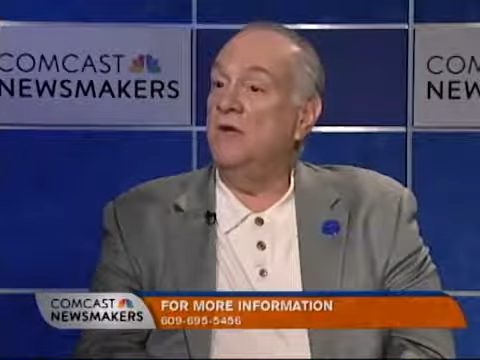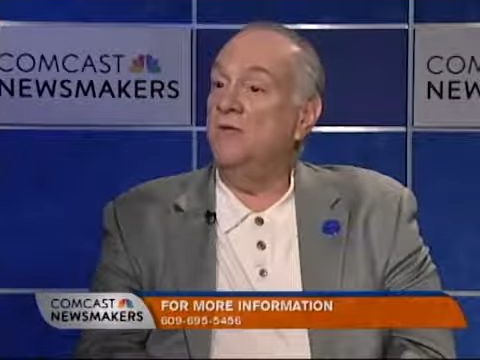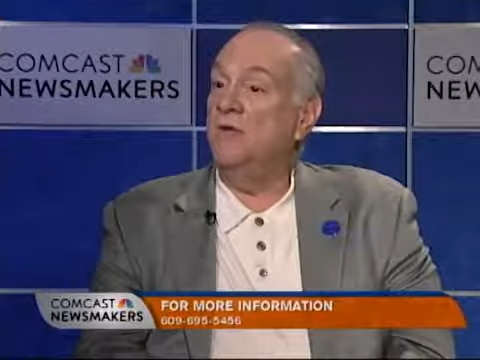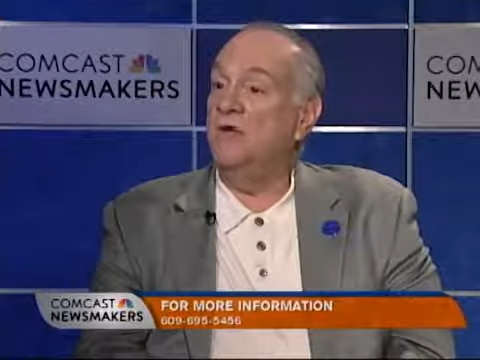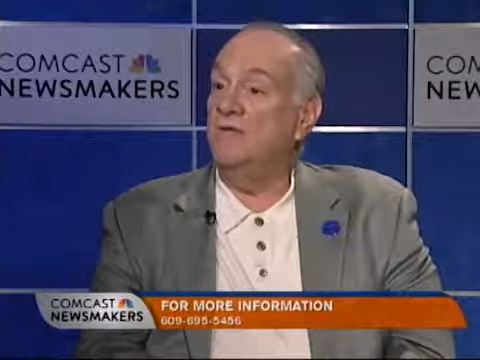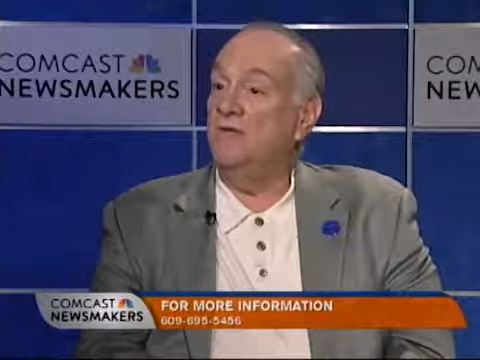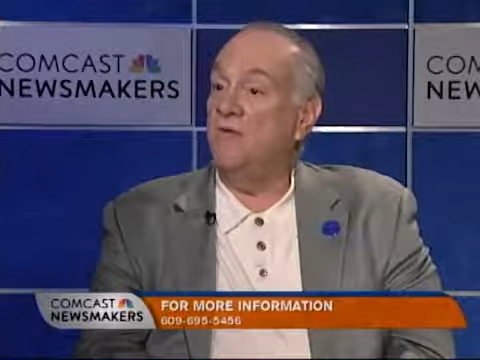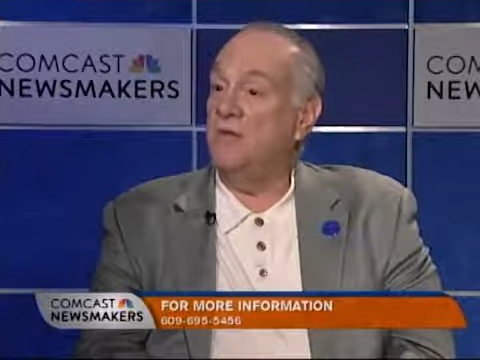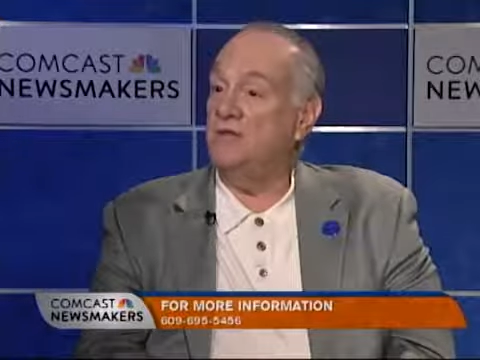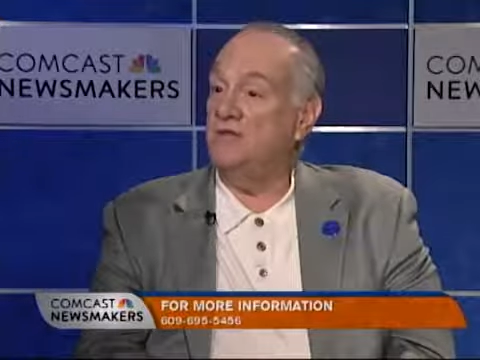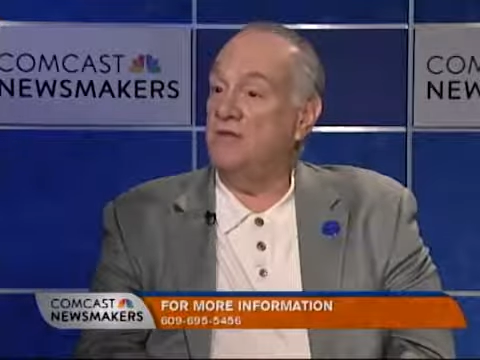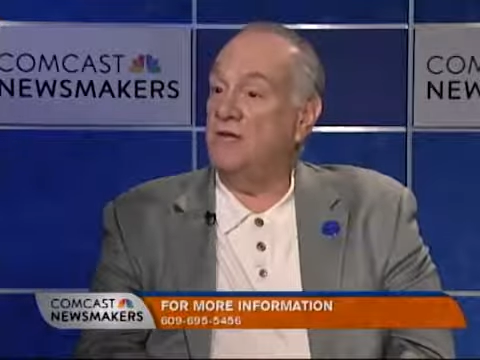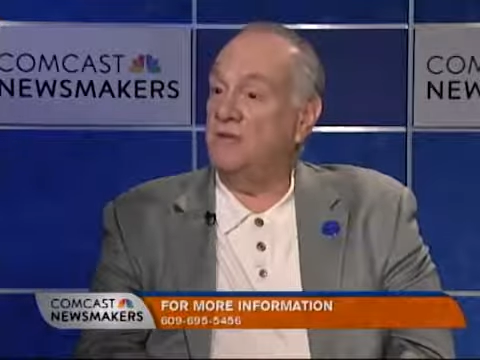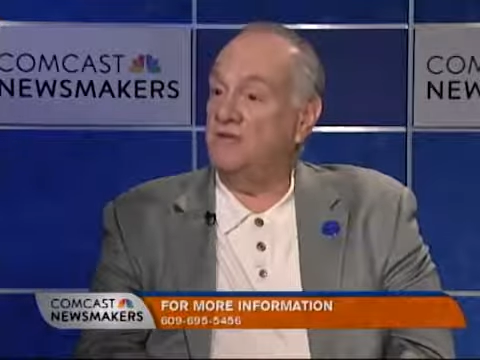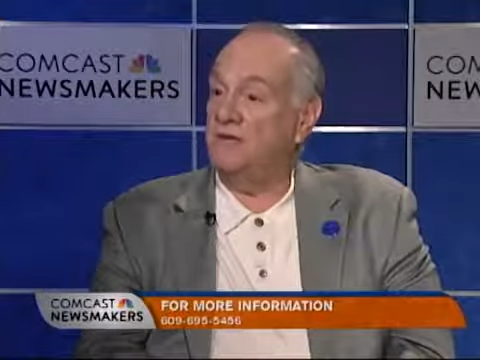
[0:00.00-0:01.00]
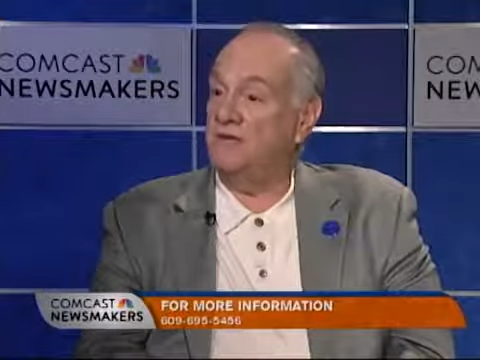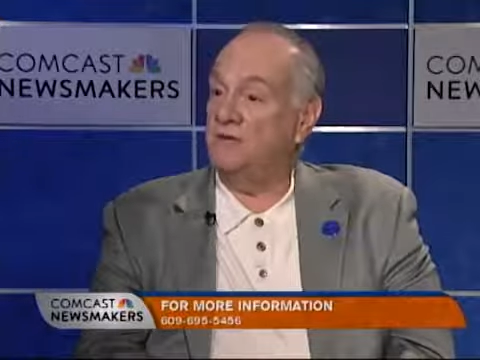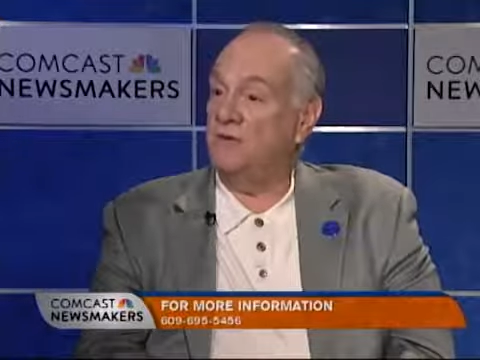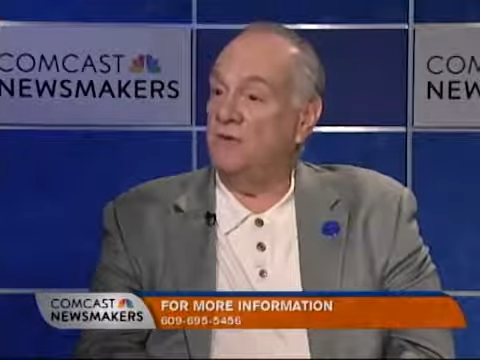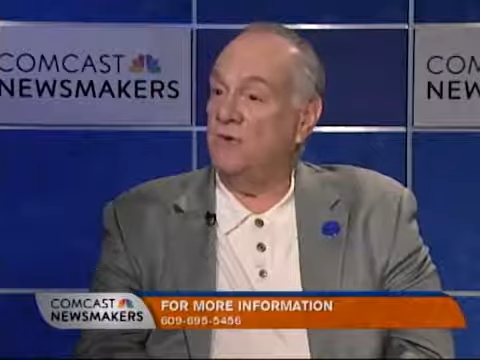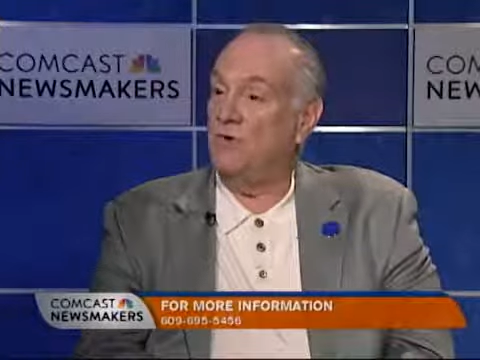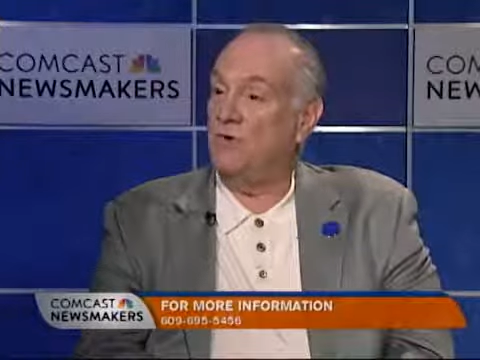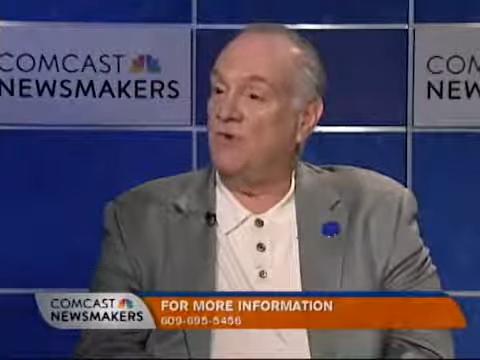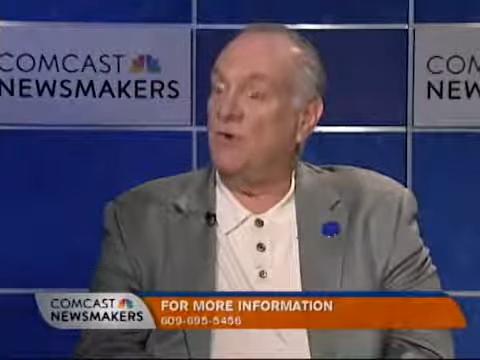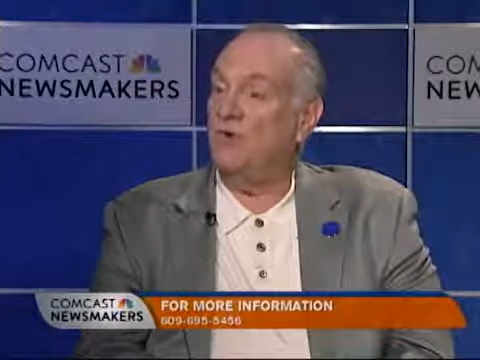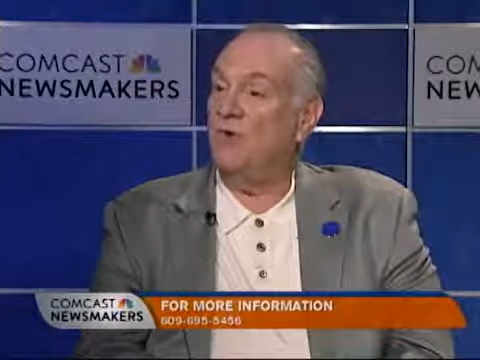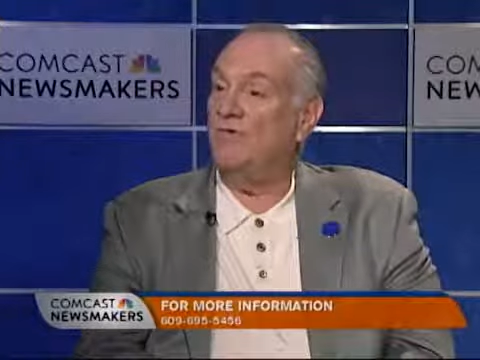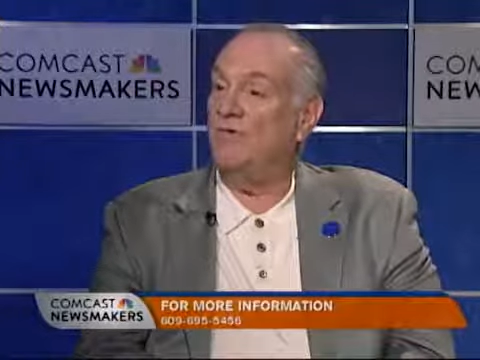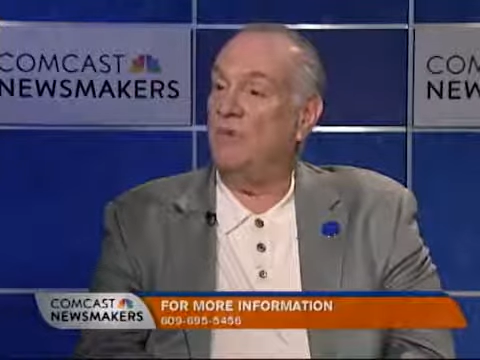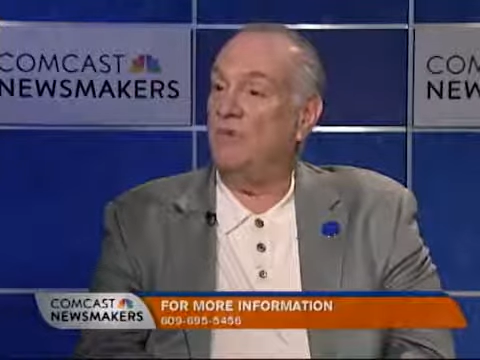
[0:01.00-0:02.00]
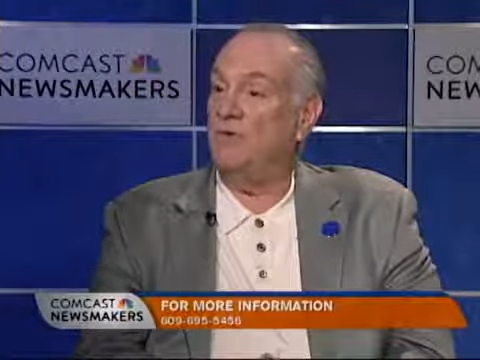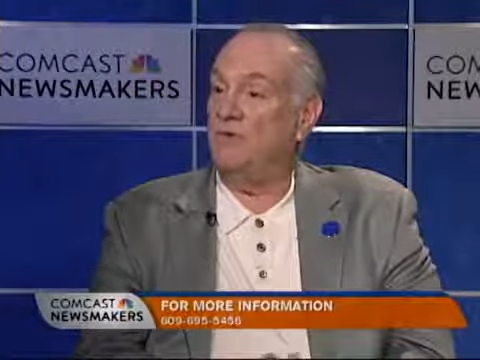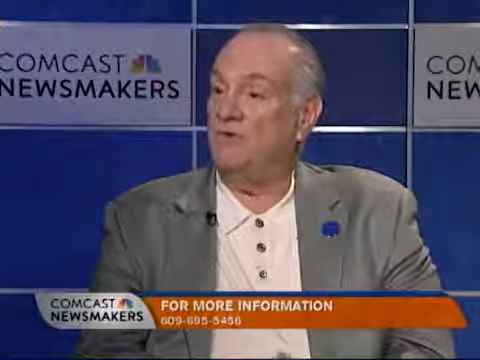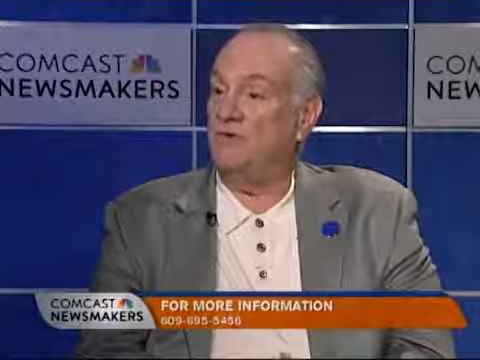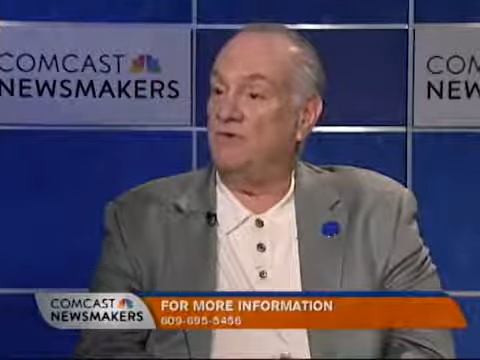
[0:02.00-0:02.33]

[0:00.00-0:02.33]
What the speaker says: We have an Arts and Ideas program, which